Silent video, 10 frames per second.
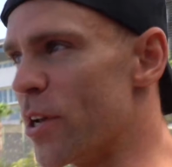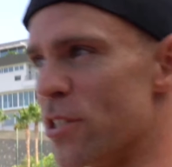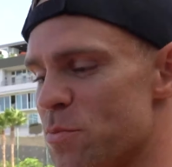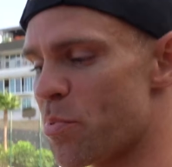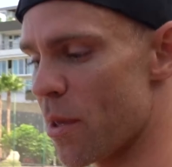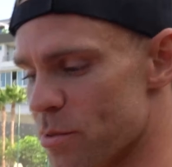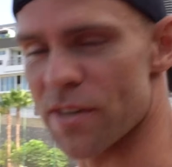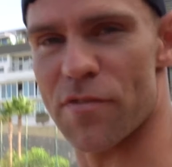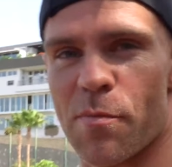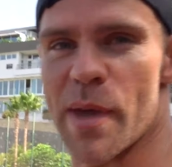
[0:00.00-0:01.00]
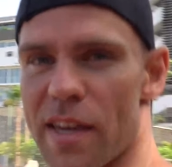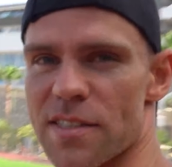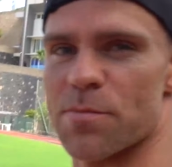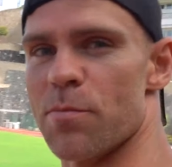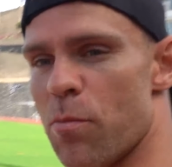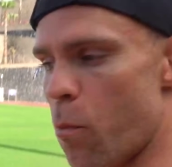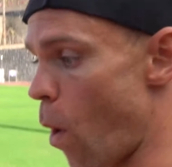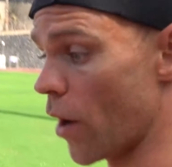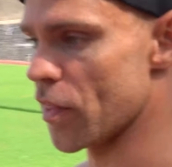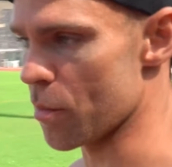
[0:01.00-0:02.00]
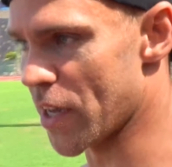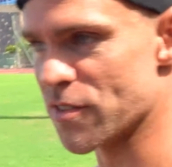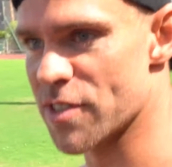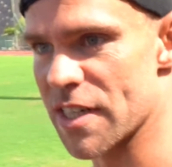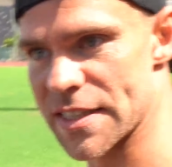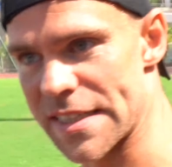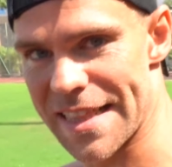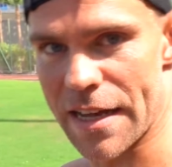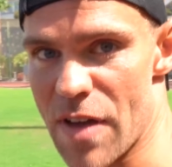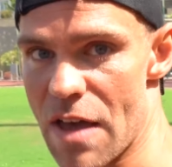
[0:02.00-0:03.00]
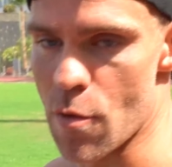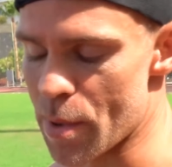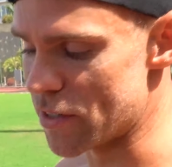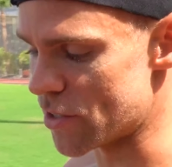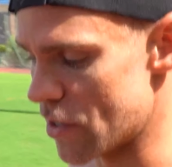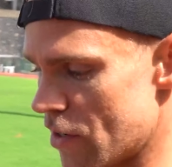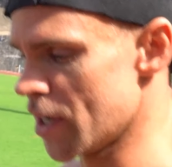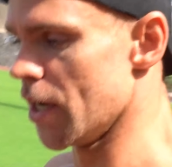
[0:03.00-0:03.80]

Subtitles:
just pips it for me as one of the best facilities I think I've ever been to.